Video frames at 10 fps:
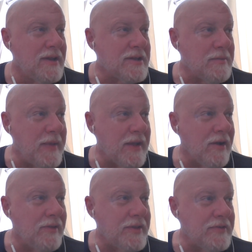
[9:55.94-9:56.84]
to make
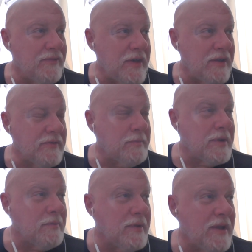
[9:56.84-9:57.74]
all these videos
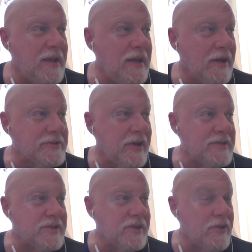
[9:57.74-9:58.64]
but he also
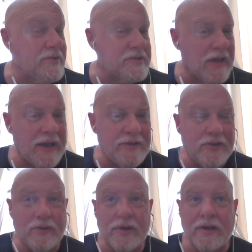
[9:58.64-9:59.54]
has another side
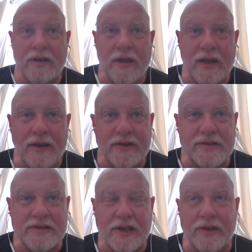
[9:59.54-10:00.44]
to it and this
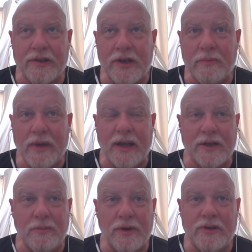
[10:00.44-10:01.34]
is kind of leading back
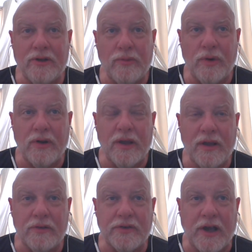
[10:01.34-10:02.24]
to booktube where he,
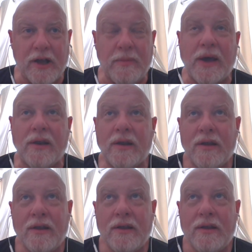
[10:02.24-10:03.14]
he'll talk about
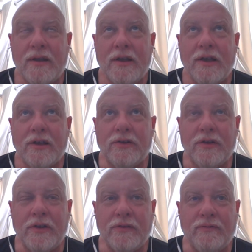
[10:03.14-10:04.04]
he'll do these